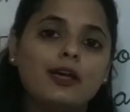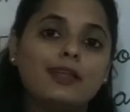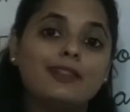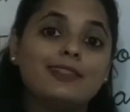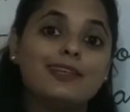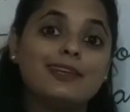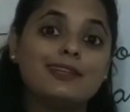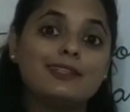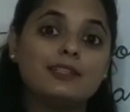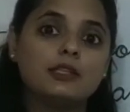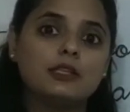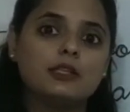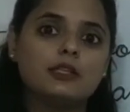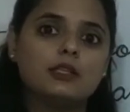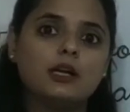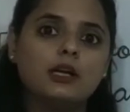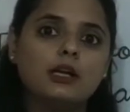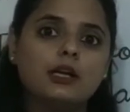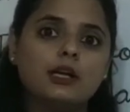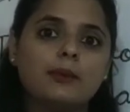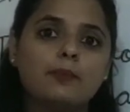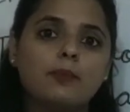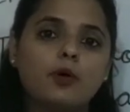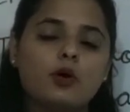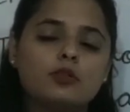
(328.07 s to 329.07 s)
This is
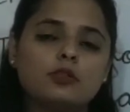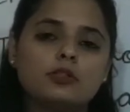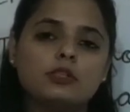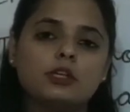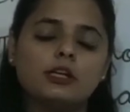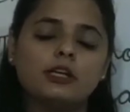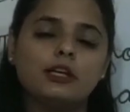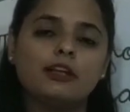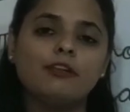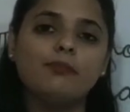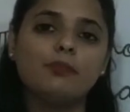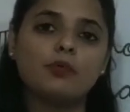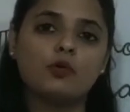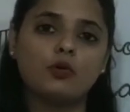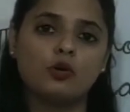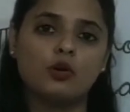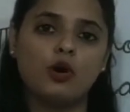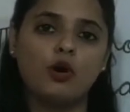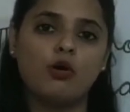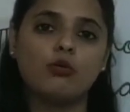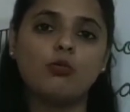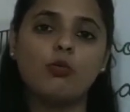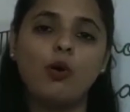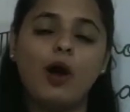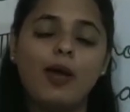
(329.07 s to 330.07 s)
a demonstrative
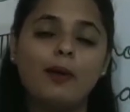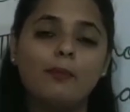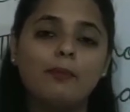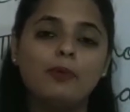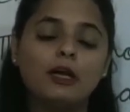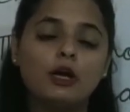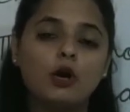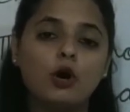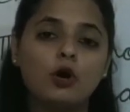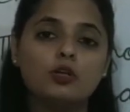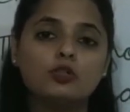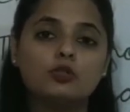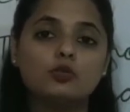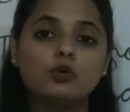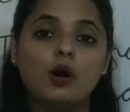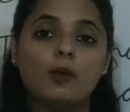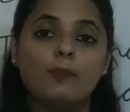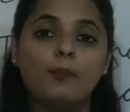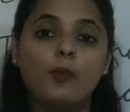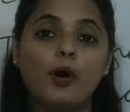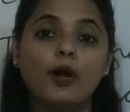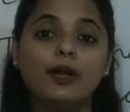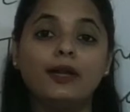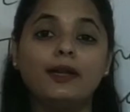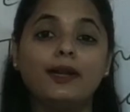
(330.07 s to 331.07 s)
pronoun. Why? Because you are
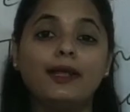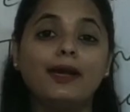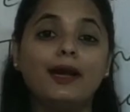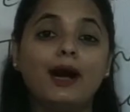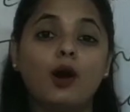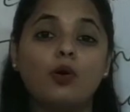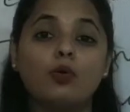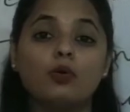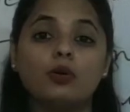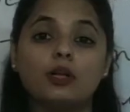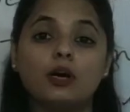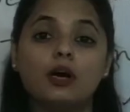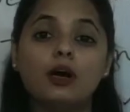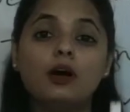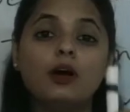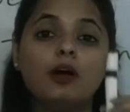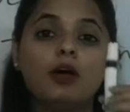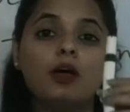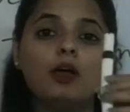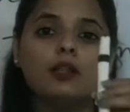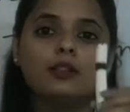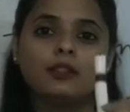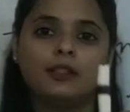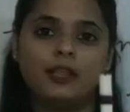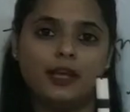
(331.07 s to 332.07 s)
pointing out a
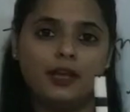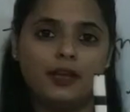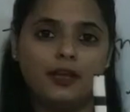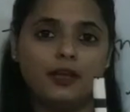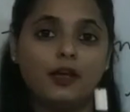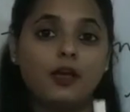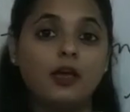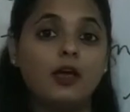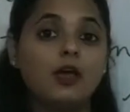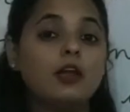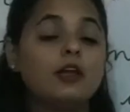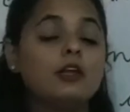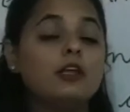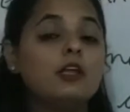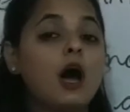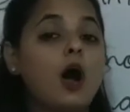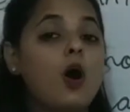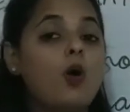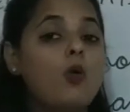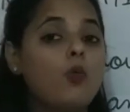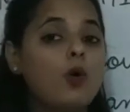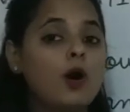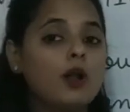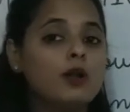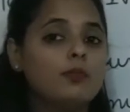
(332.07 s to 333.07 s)
thing.
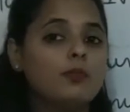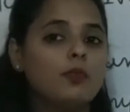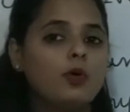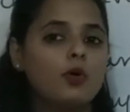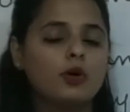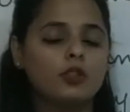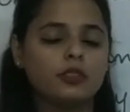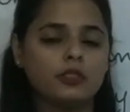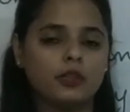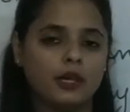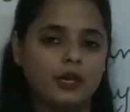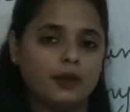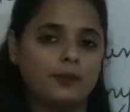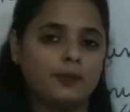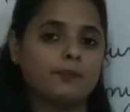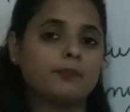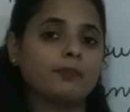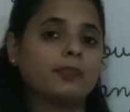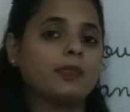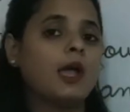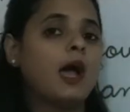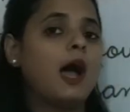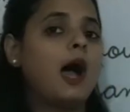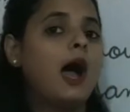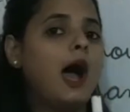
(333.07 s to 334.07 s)
Now one more thing.
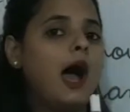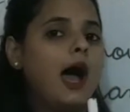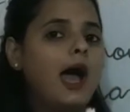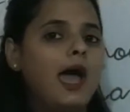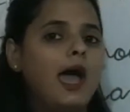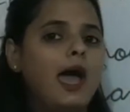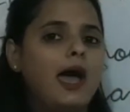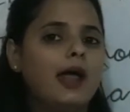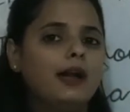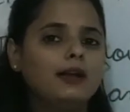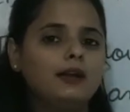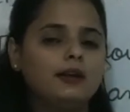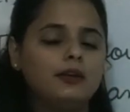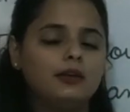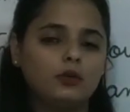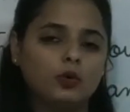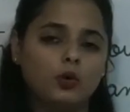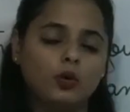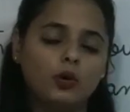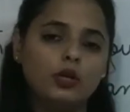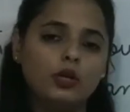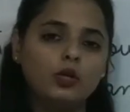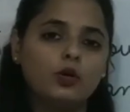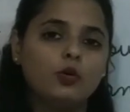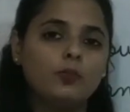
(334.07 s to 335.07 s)
I had
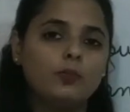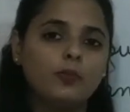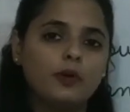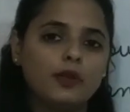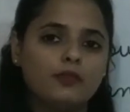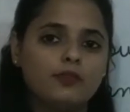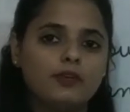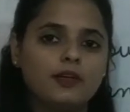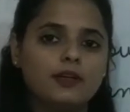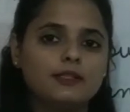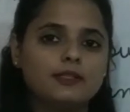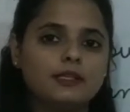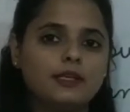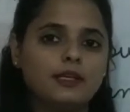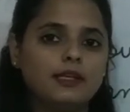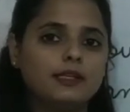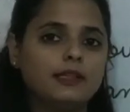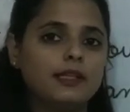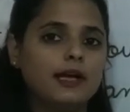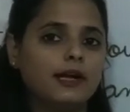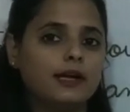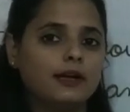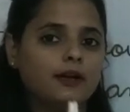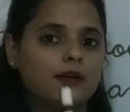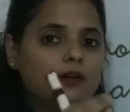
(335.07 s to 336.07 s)
told you previously
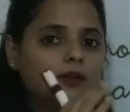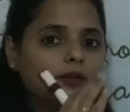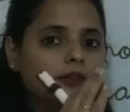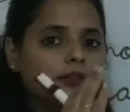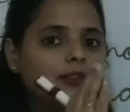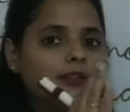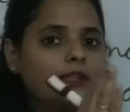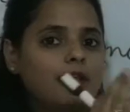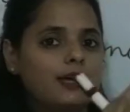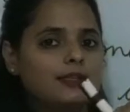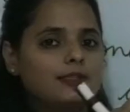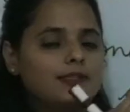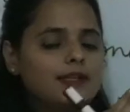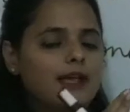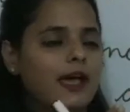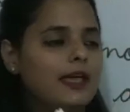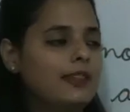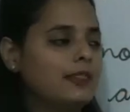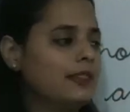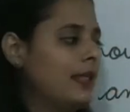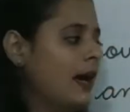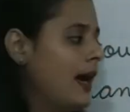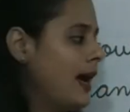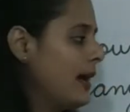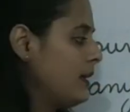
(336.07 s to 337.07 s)
that this
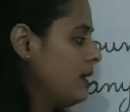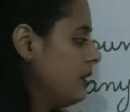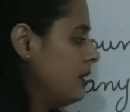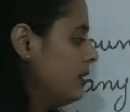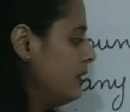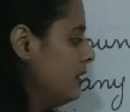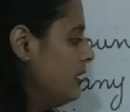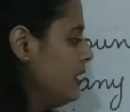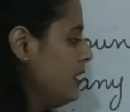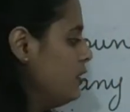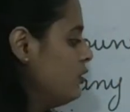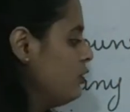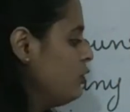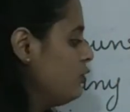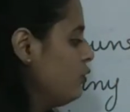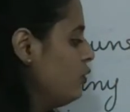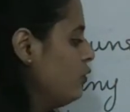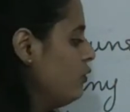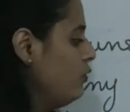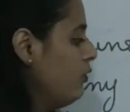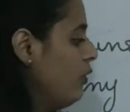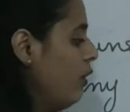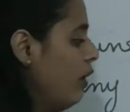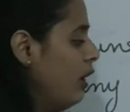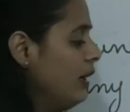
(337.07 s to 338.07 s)
and that, these
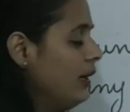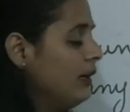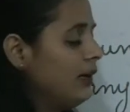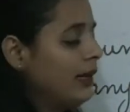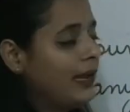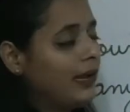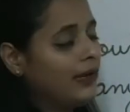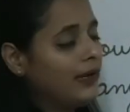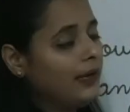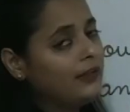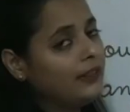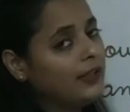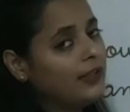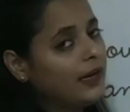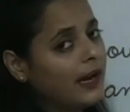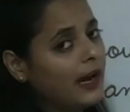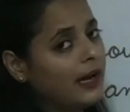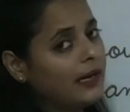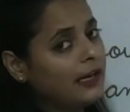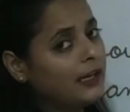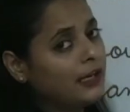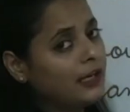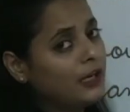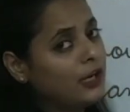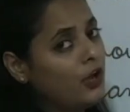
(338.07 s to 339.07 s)
two fall in the
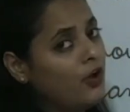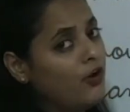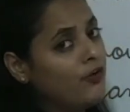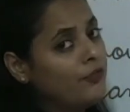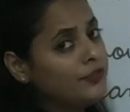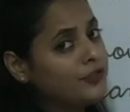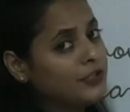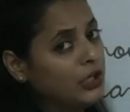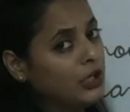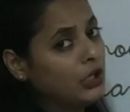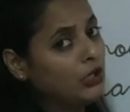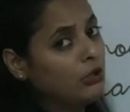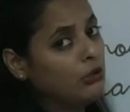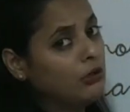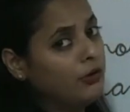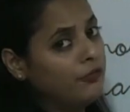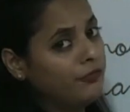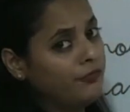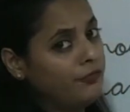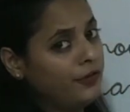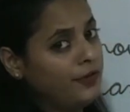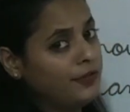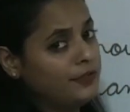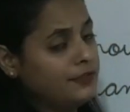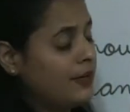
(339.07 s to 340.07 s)
category of singular
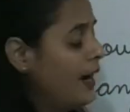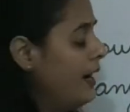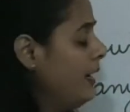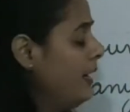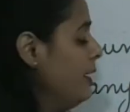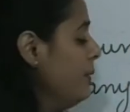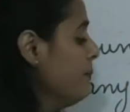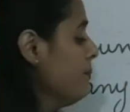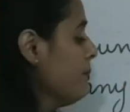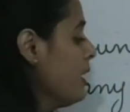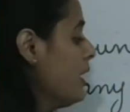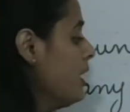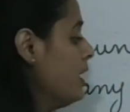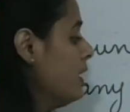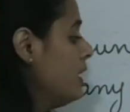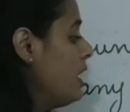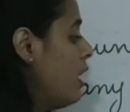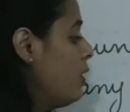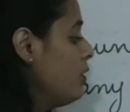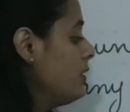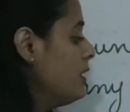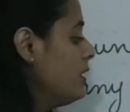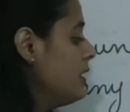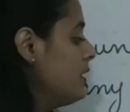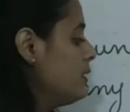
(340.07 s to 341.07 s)
phrase, right?
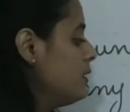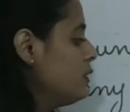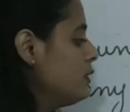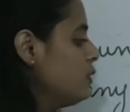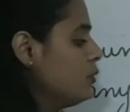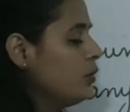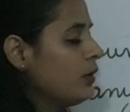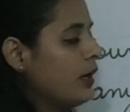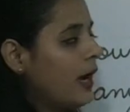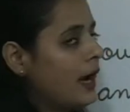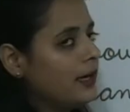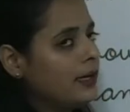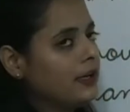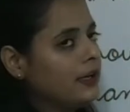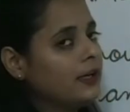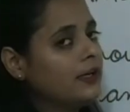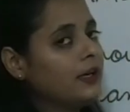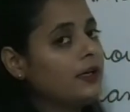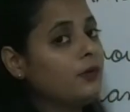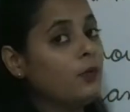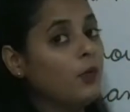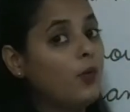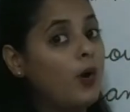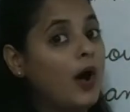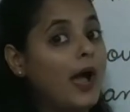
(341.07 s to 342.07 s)
Now these two
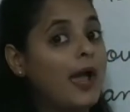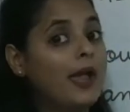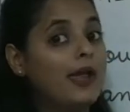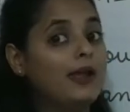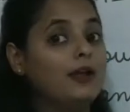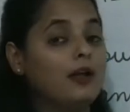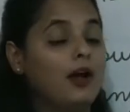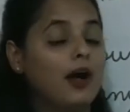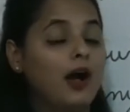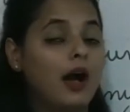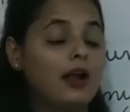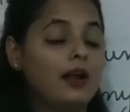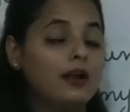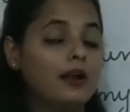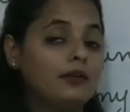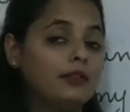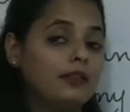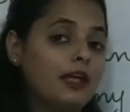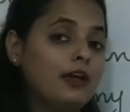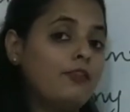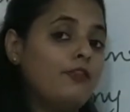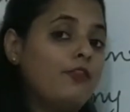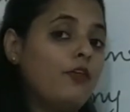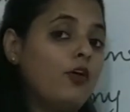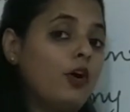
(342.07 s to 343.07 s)
category, why are
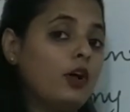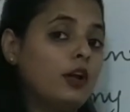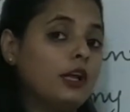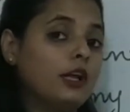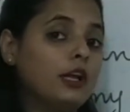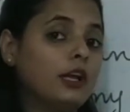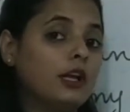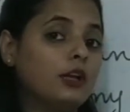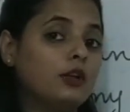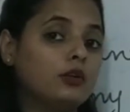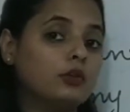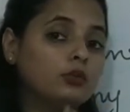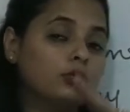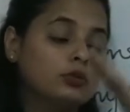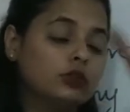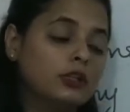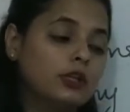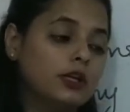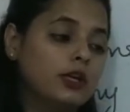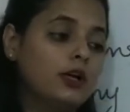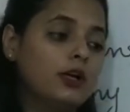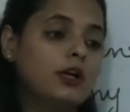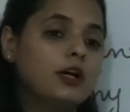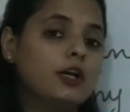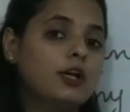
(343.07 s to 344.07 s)
they falling into
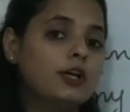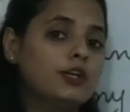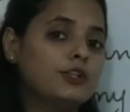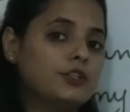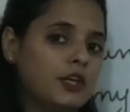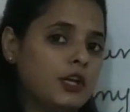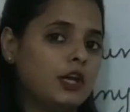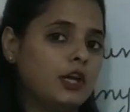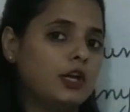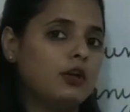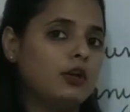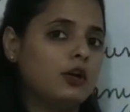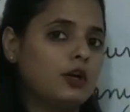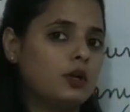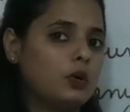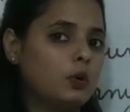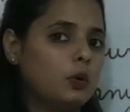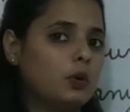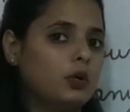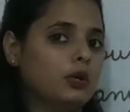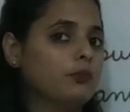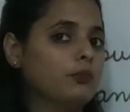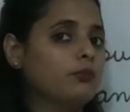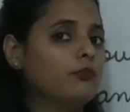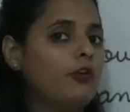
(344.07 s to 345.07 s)
the singular
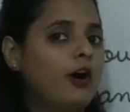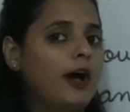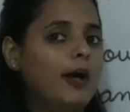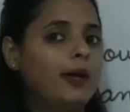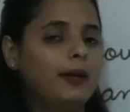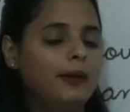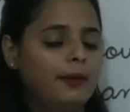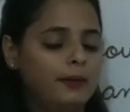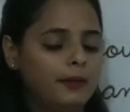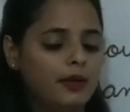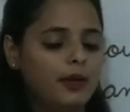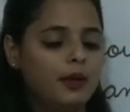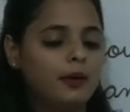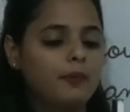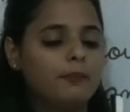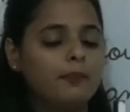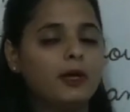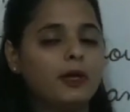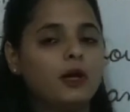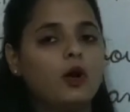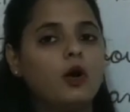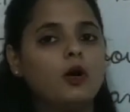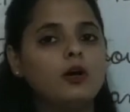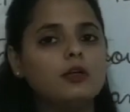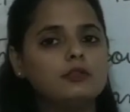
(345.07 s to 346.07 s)
column? Why?
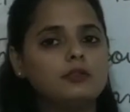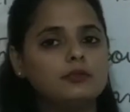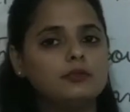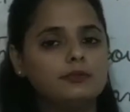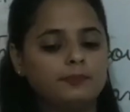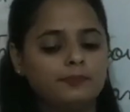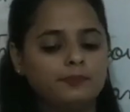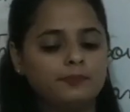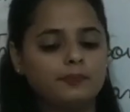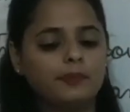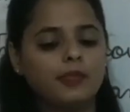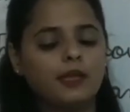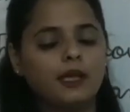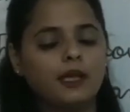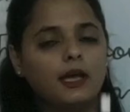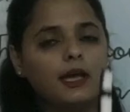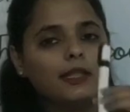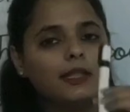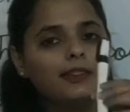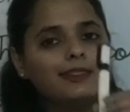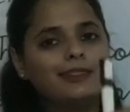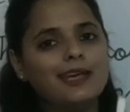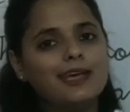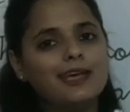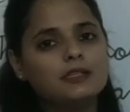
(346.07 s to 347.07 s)
Because
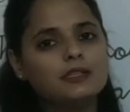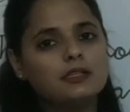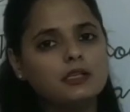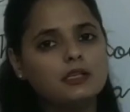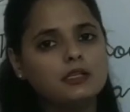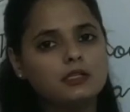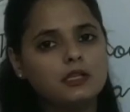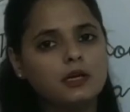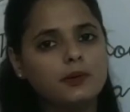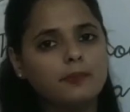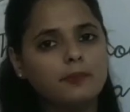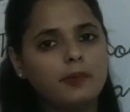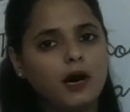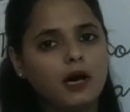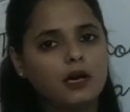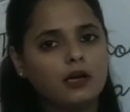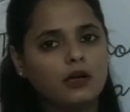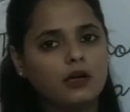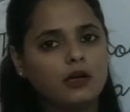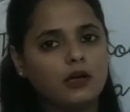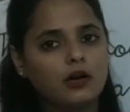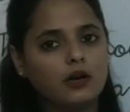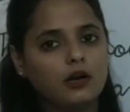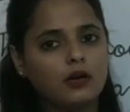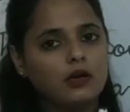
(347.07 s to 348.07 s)
this is the
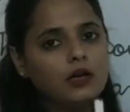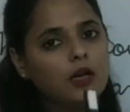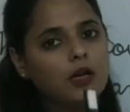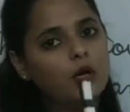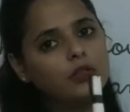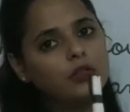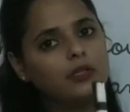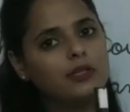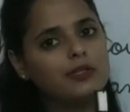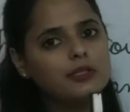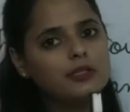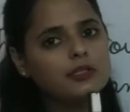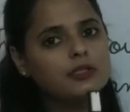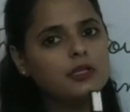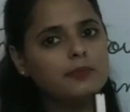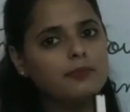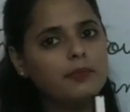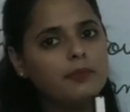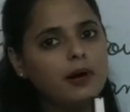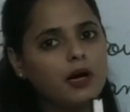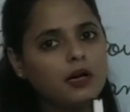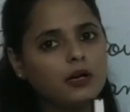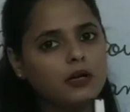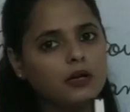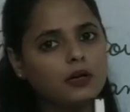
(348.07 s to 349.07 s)
marker. Now this is a
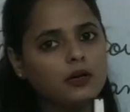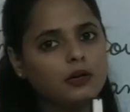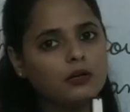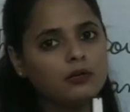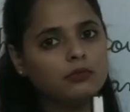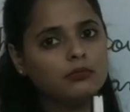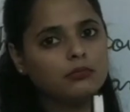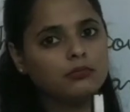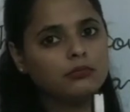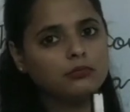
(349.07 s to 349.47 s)
marker.